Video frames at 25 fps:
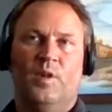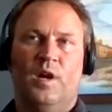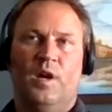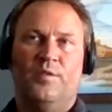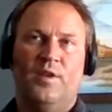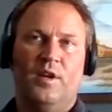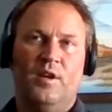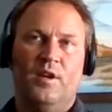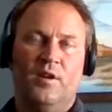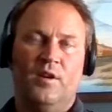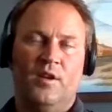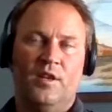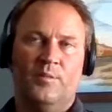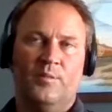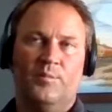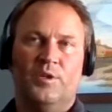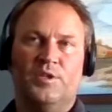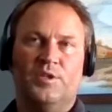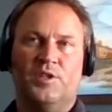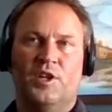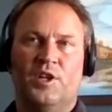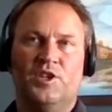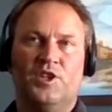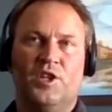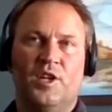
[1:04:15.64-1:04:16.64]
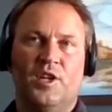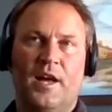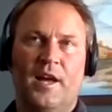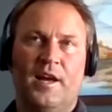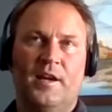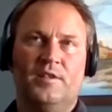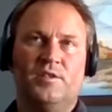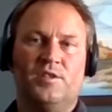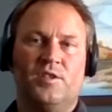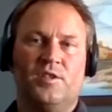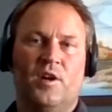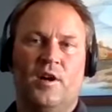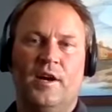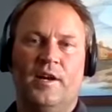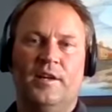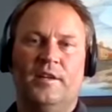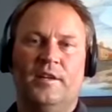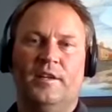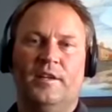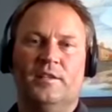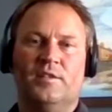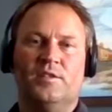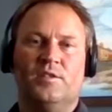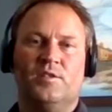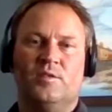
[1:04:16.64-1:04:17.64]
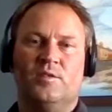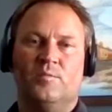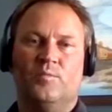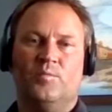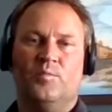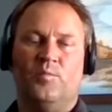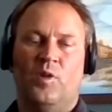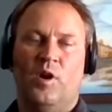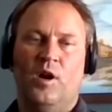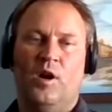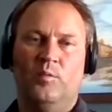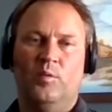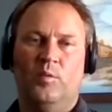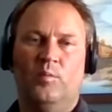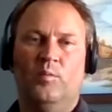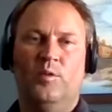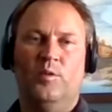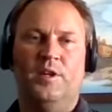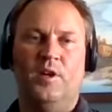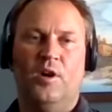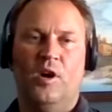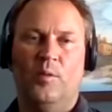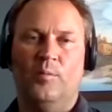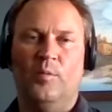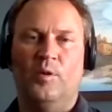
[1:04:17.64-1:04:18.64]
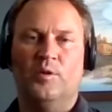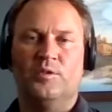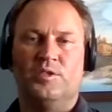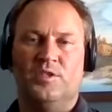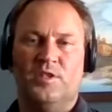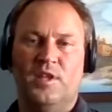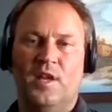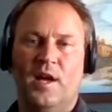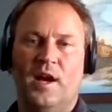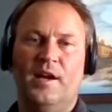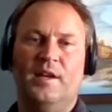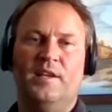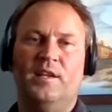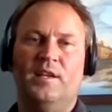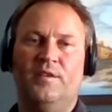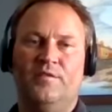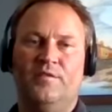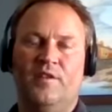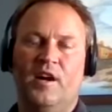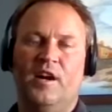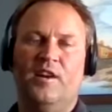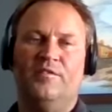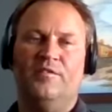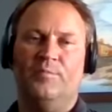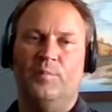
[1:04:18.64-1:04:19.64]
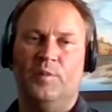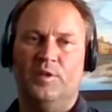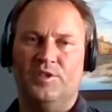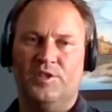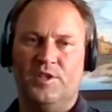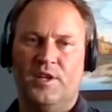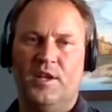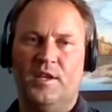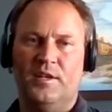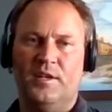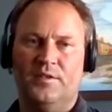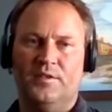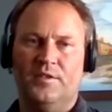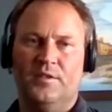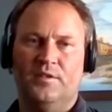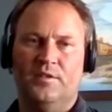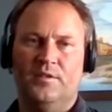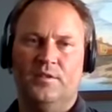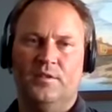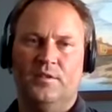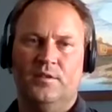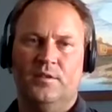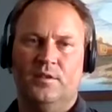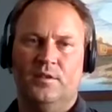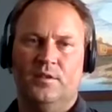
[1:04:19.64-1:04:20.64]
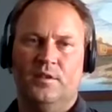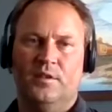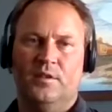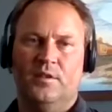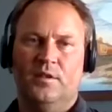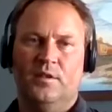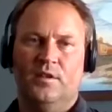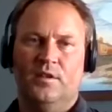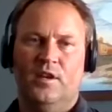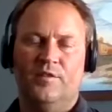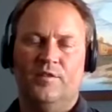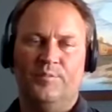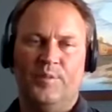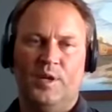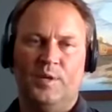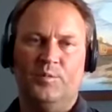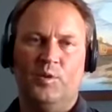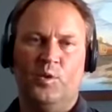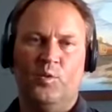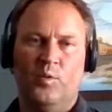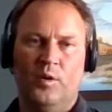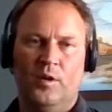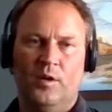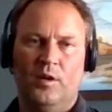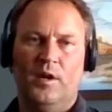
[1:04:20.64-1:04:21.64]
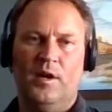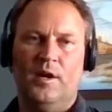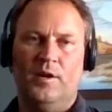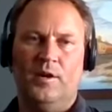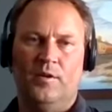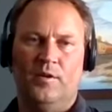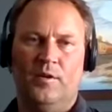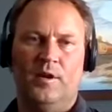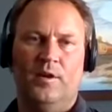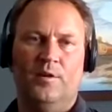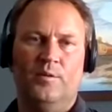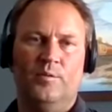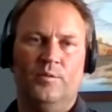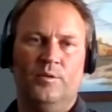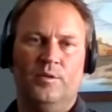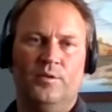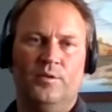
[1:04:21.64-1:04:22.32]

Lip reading: think on the precision ag side, it's probably almost 95% of people will hire it out.